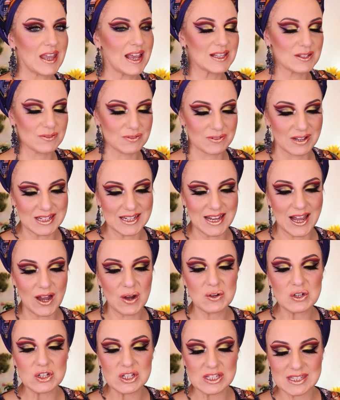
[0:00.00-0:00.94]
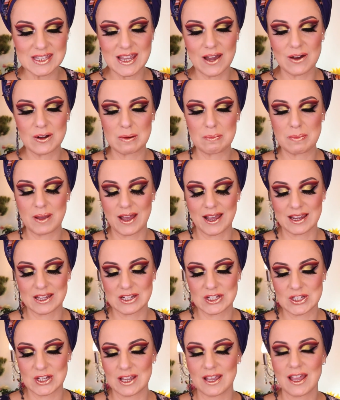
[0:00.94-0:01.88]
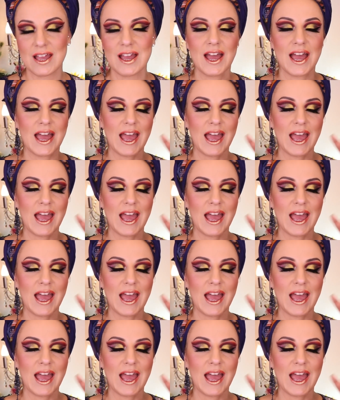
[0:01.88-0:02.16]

As of right now, just the outer packaging,